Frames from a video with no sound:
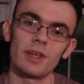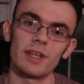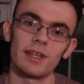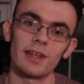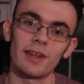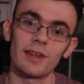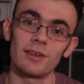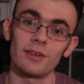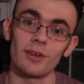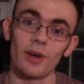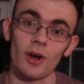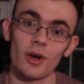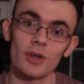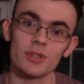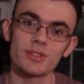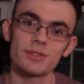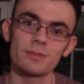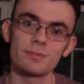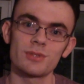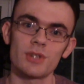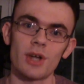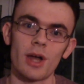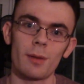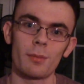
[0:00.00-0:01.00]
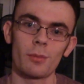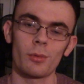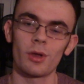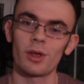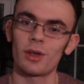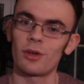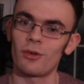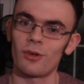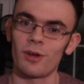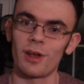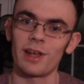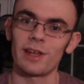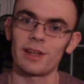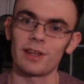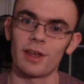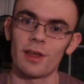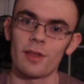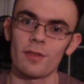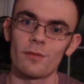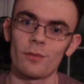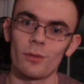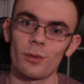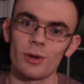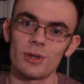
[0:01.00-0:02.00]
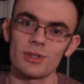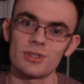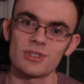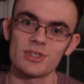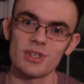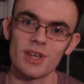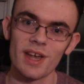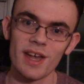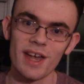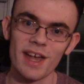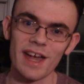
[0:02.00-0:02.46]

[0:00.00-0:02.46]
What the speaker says: He did an awesome job recreating his voice,